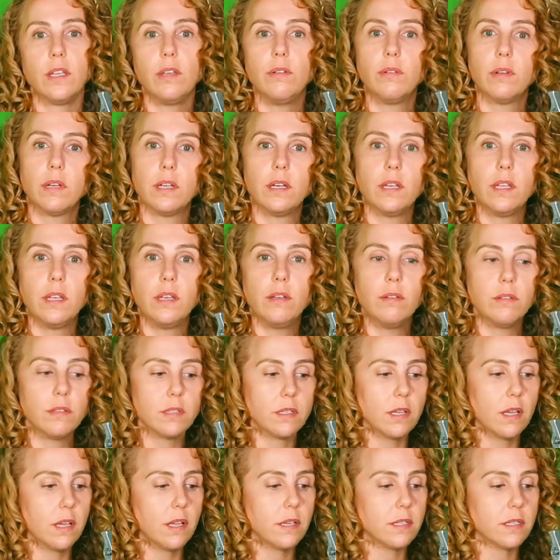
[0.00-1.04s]
You can use
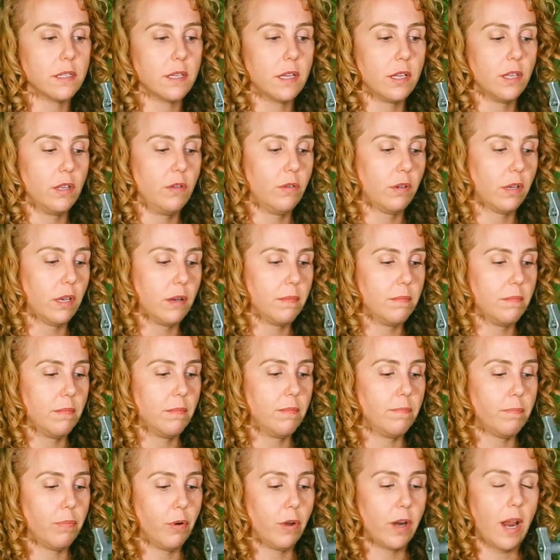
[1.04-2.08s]
it, you can
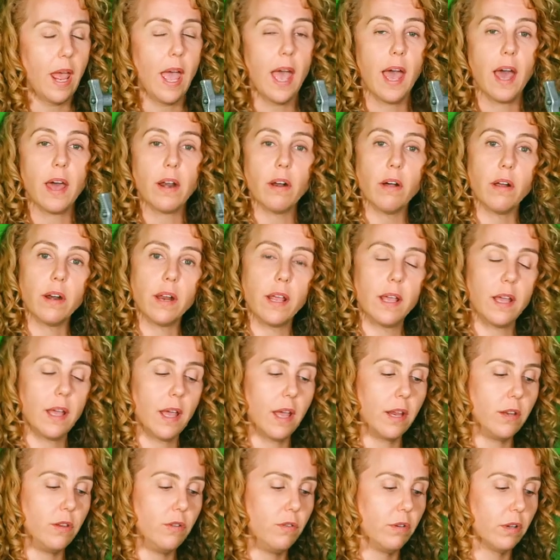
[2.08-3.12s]
put a head on it,
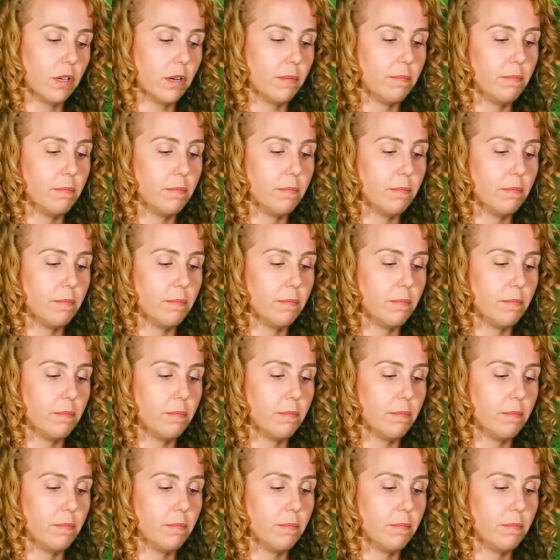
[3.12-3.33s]
and you can